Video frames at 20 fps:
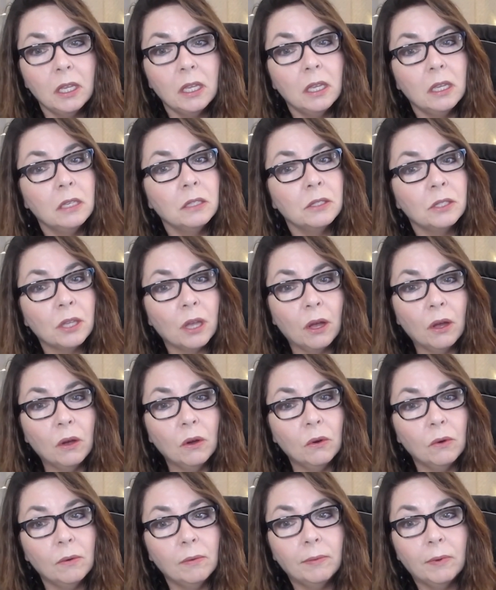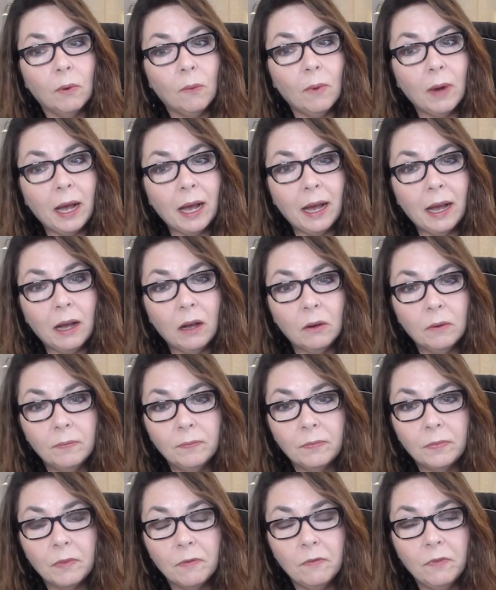So, wow,
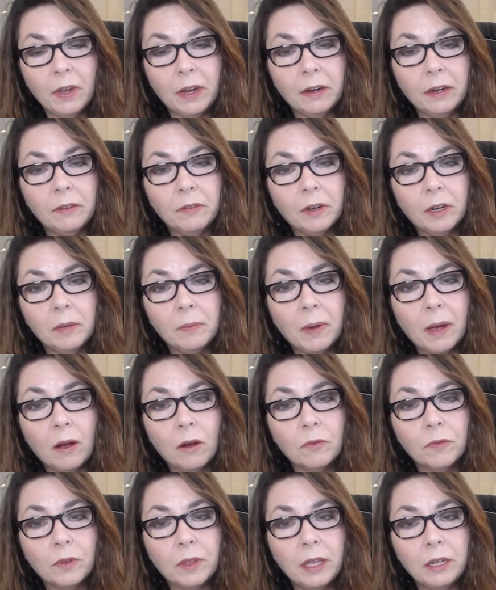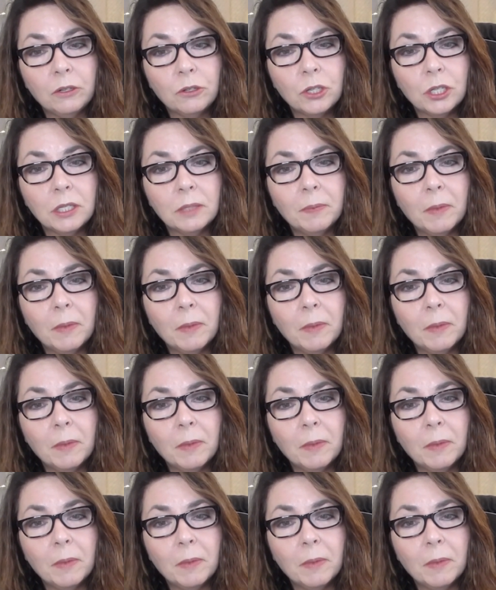very, very powerful energies.